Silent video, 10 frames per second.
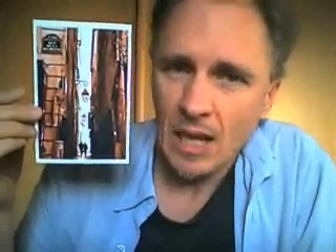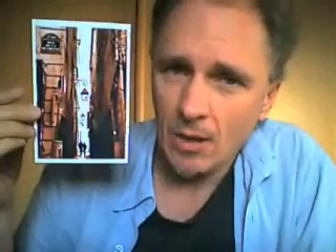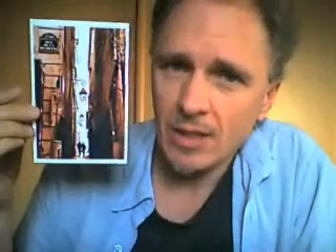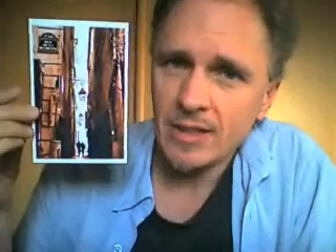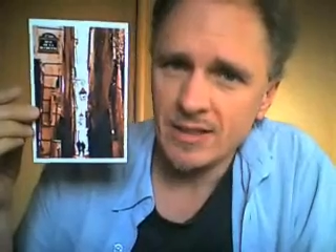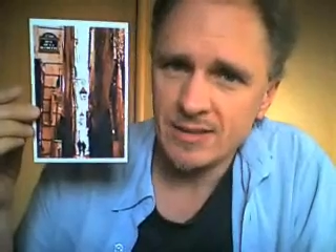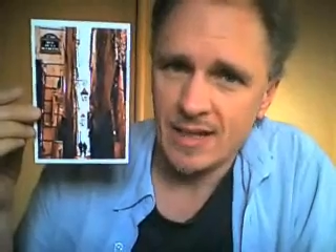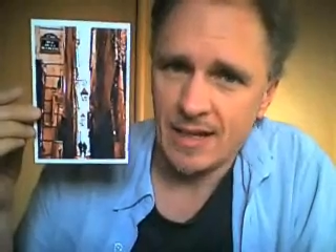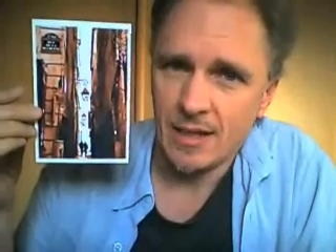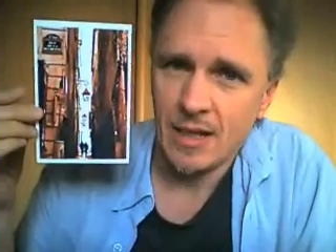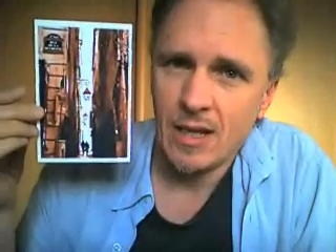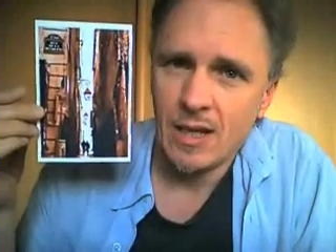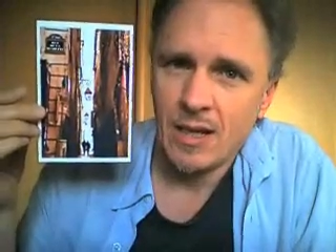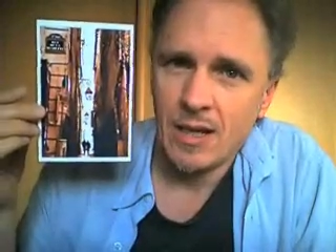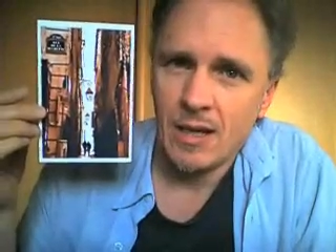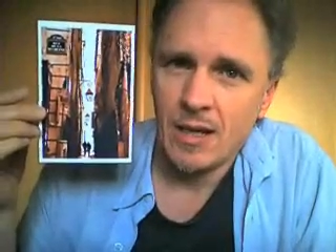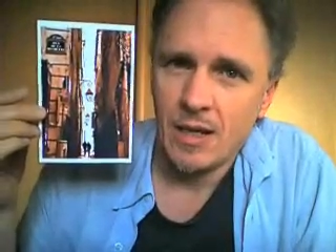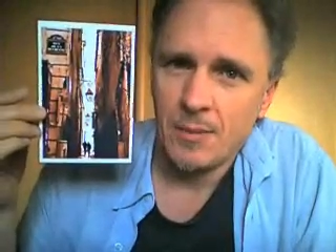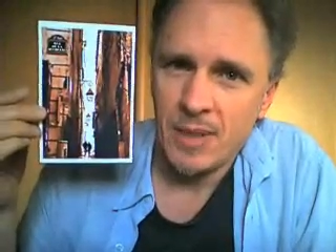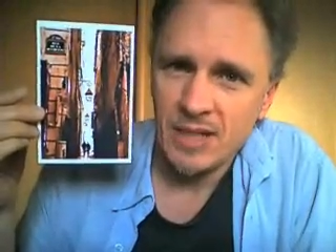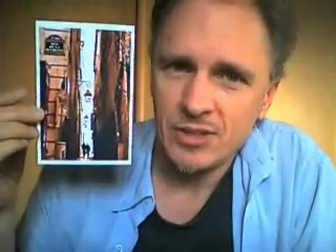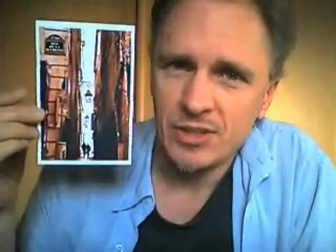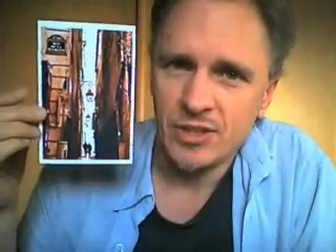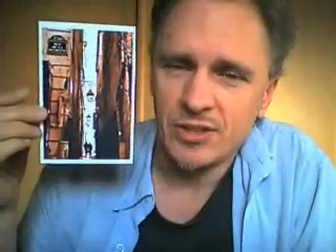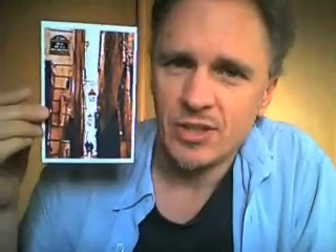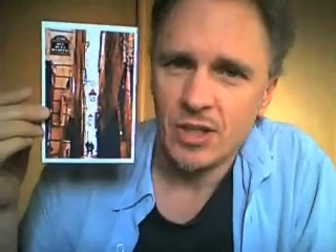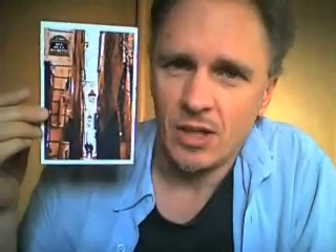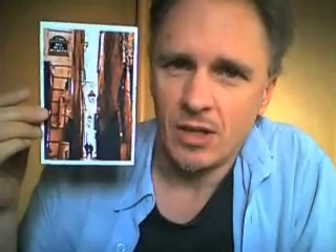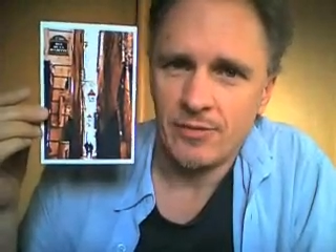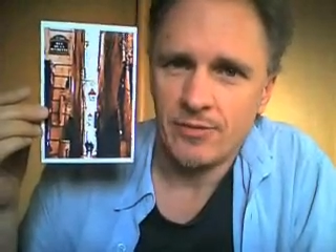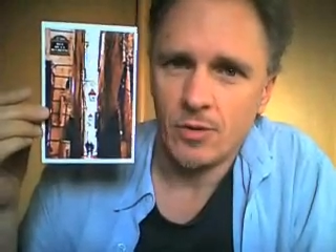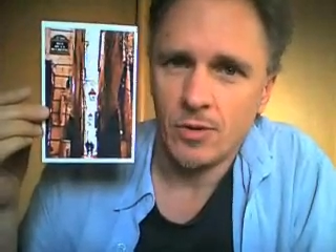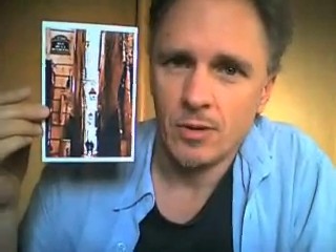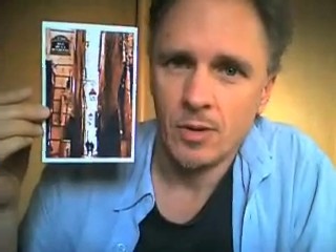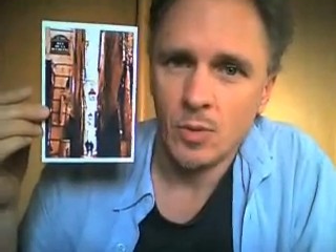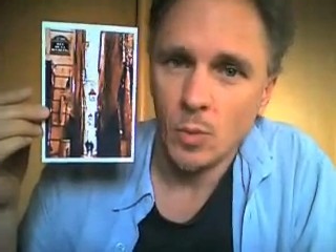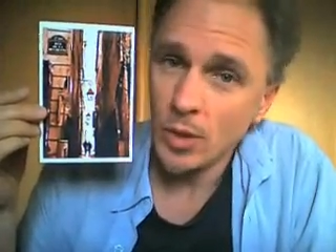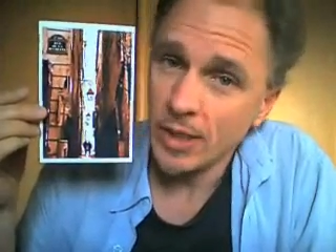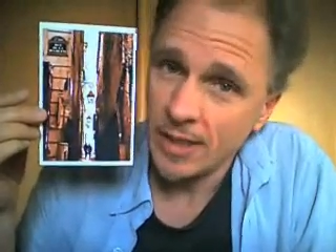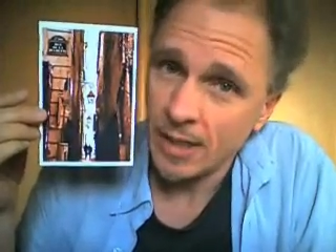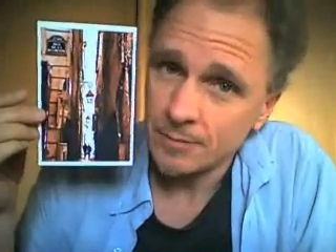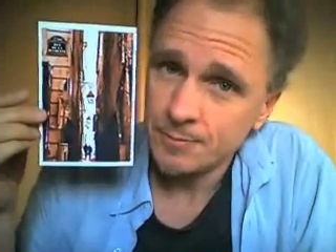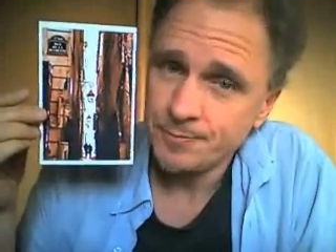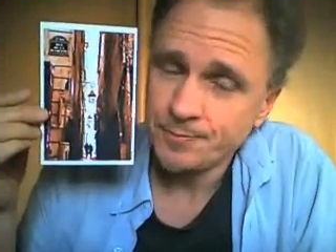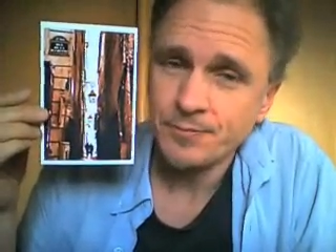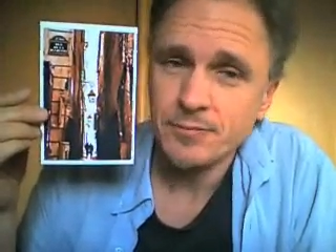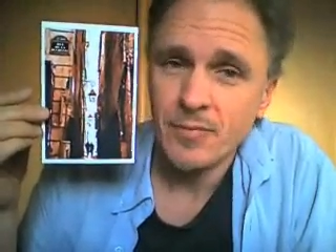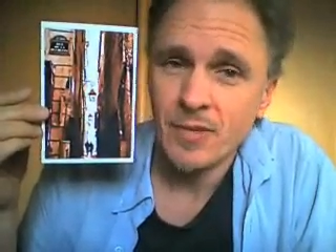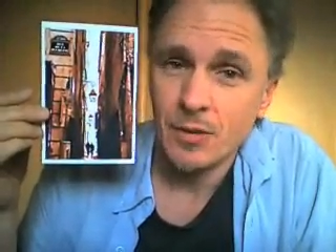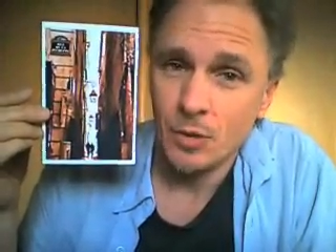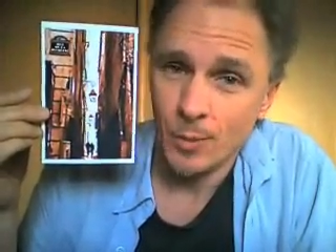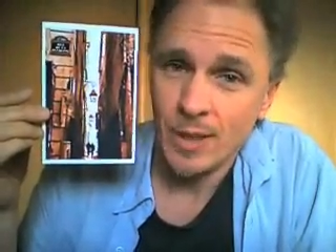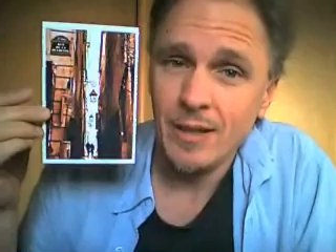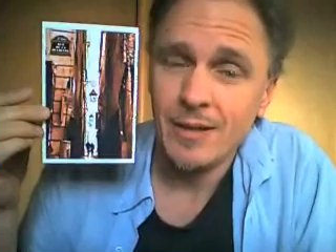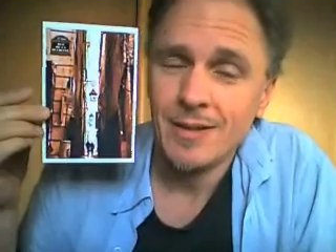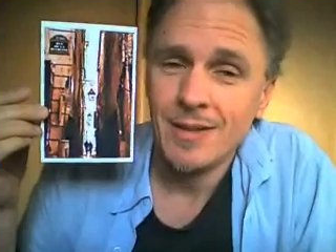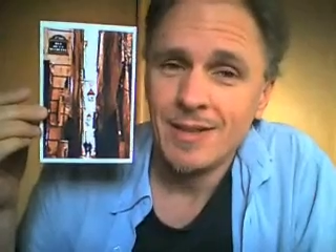How lucky is that? Passages are for walking down, normally,